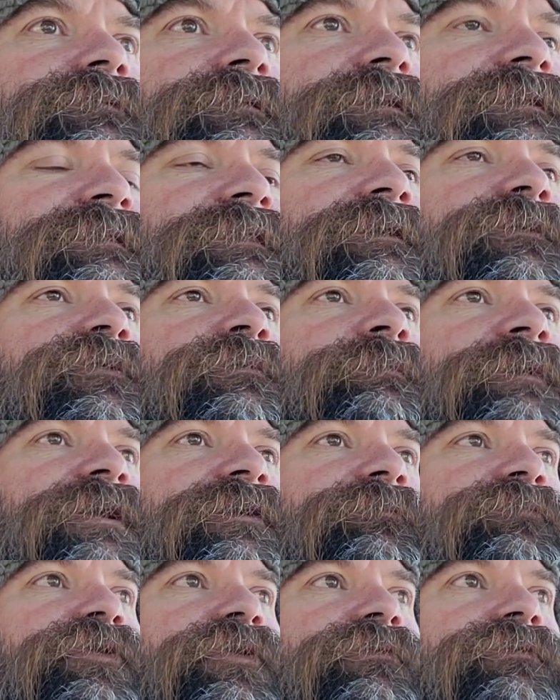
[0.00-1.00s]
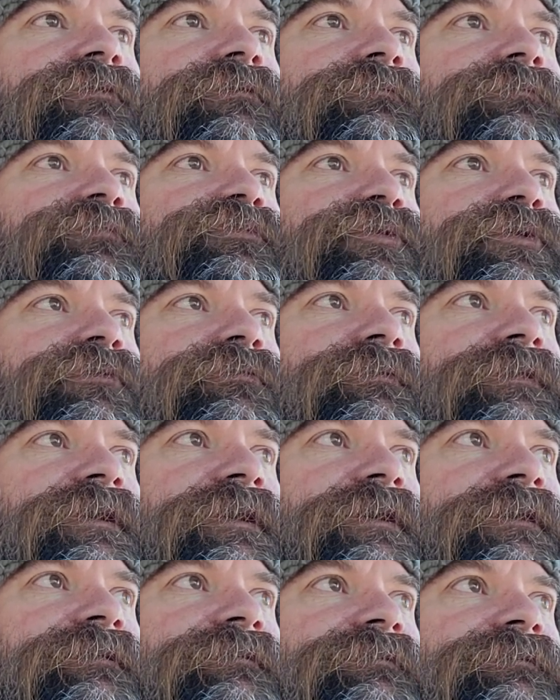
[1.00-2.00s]
think we might have broke
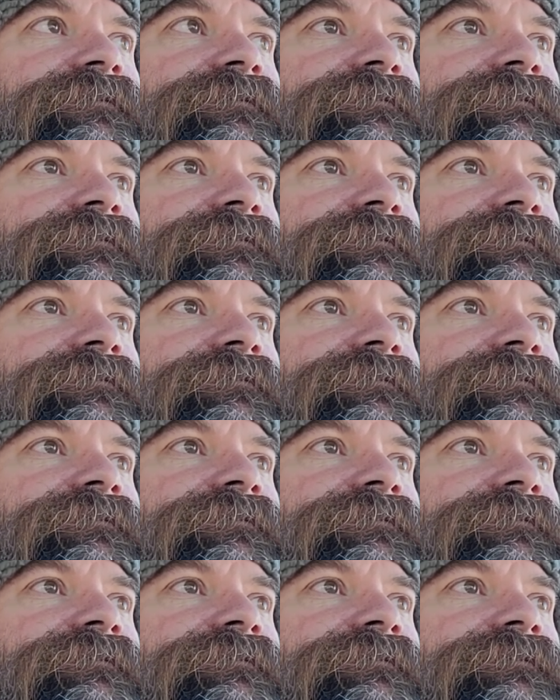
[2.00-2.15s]
that.